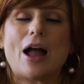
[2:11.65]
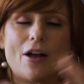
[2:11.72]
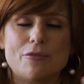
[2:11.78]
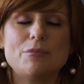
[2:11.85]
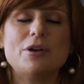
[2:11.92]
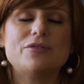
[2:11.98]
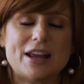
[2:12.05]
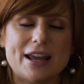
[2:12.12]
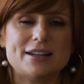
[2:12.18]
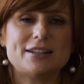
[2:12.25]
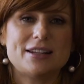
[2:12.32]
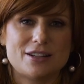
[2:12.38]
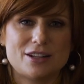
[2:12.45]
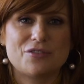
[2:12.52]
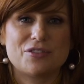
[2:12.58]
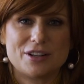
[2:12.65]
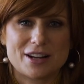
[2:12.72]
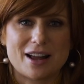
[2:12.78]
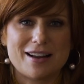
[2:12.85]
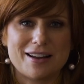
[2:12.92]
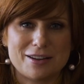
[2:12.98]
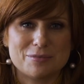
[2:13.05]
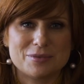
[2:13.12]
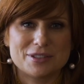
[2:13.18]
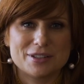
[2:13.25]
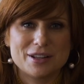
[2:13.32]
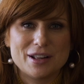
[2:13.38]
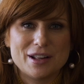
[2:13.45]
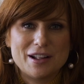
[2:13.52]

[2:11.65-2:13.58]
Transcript: I've moved 18 different times.